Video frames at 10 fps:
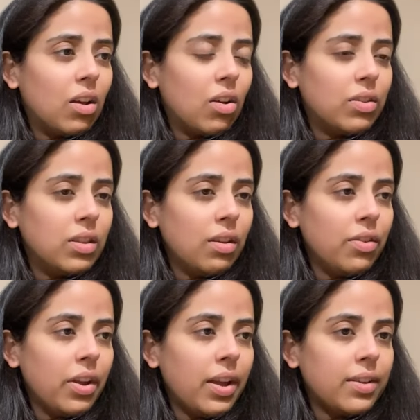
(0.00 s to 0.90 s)
On the
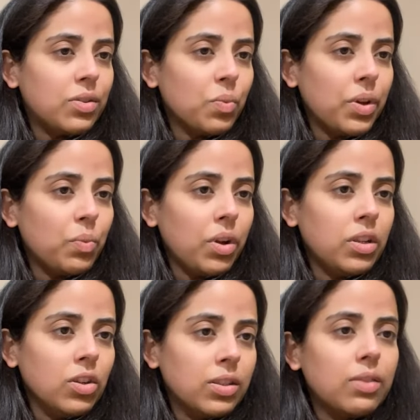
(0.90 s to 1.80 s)
other hand, when
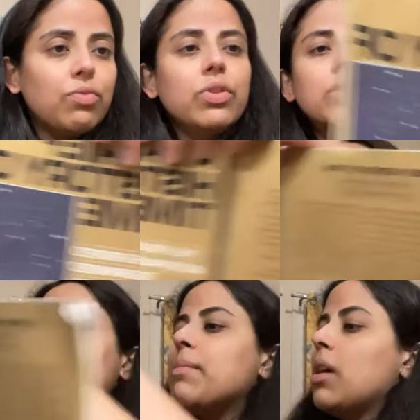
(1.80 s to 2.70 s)
one looks at real
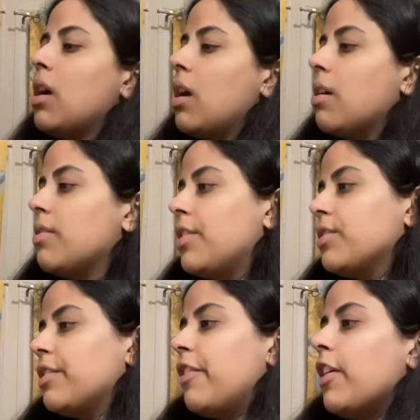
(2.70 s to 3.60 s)
time,
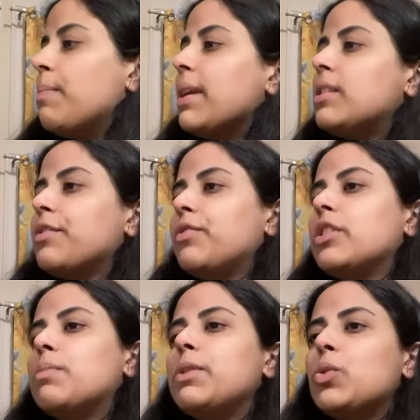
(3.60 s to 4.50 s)
there's a very big
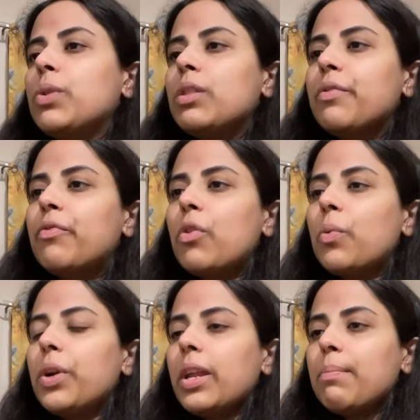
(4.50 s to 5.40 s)
difference between the
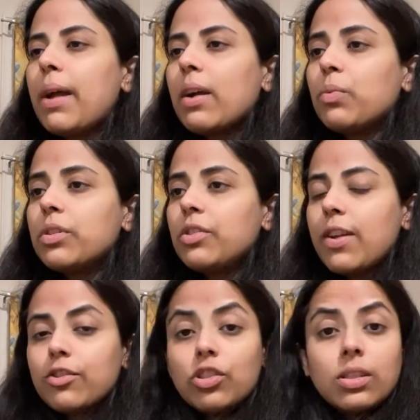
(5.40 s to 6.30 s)
forward and backward
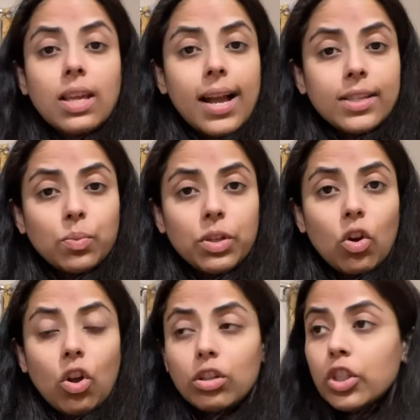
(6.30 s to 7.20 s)
directions, as we
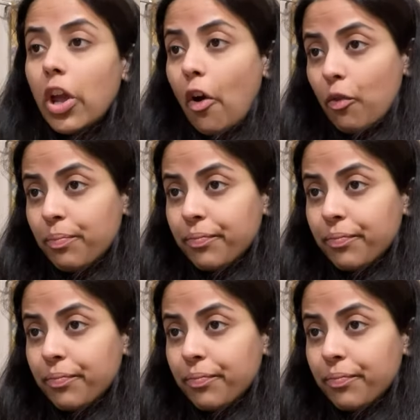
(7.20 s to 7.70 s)
all know.